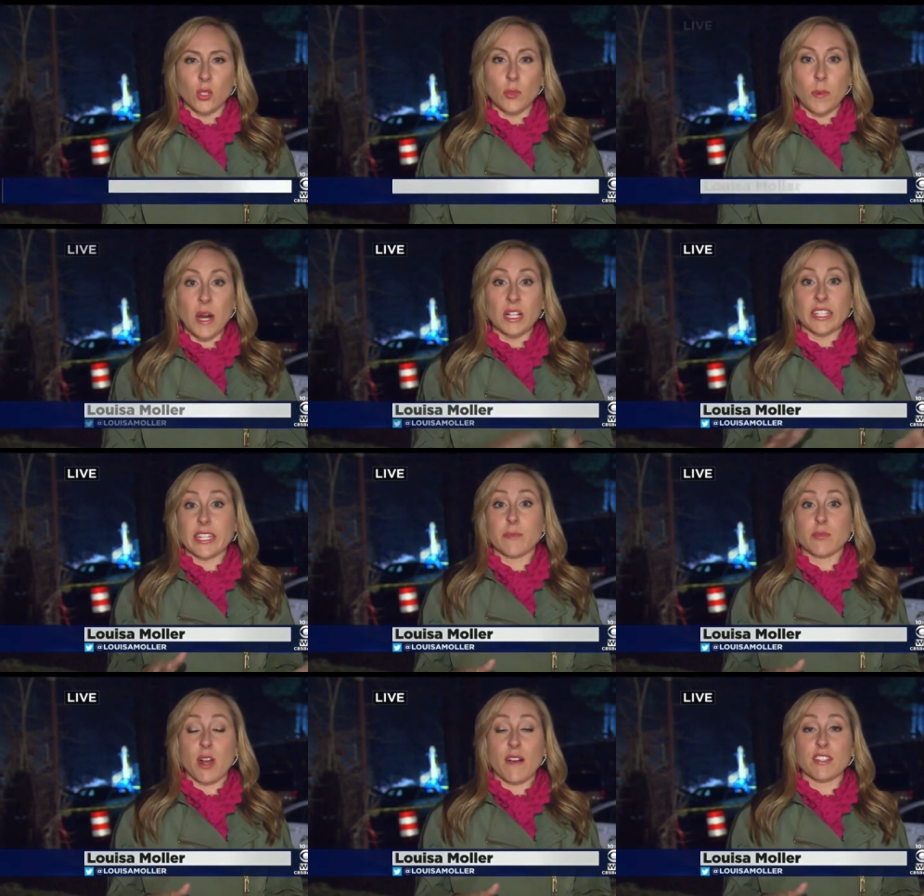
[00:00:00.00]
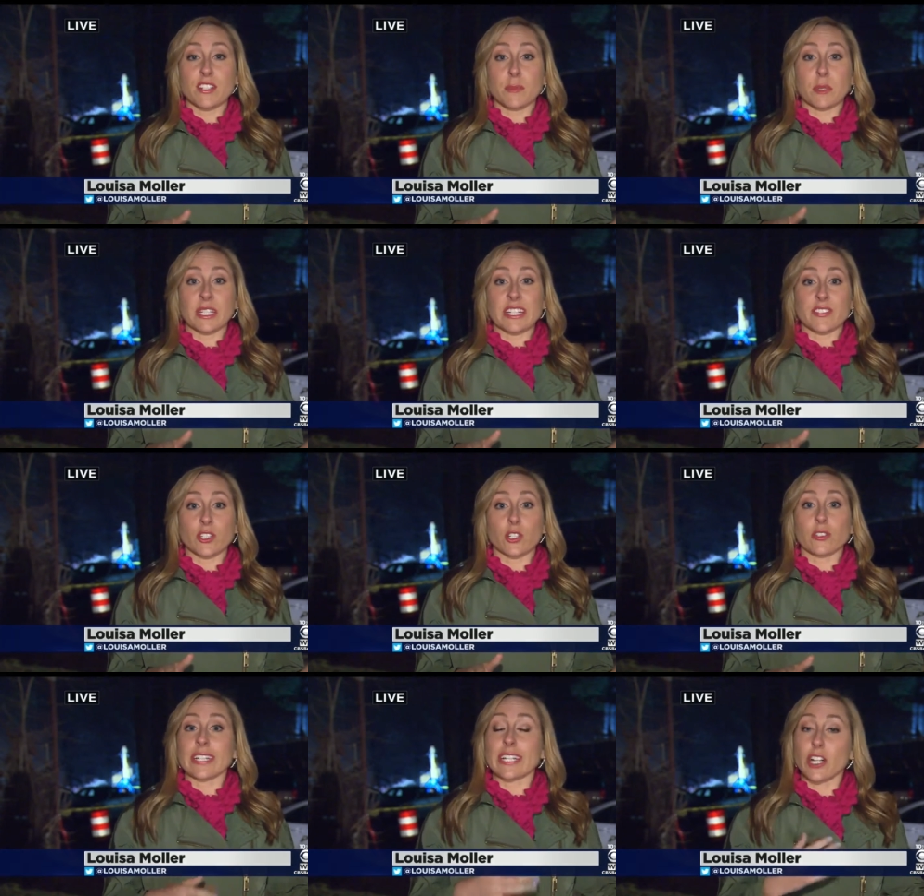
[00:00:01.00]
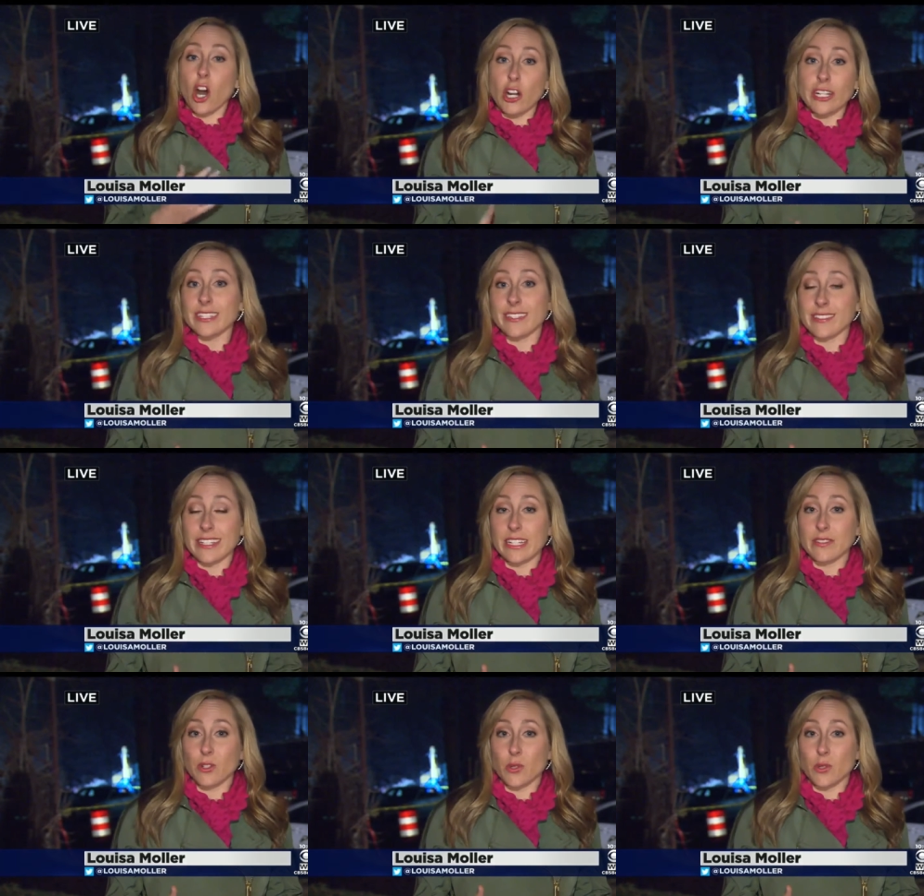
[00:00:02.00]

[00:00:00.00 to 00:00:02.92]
Well, Paul Lee and Providence police currently guarding the scene.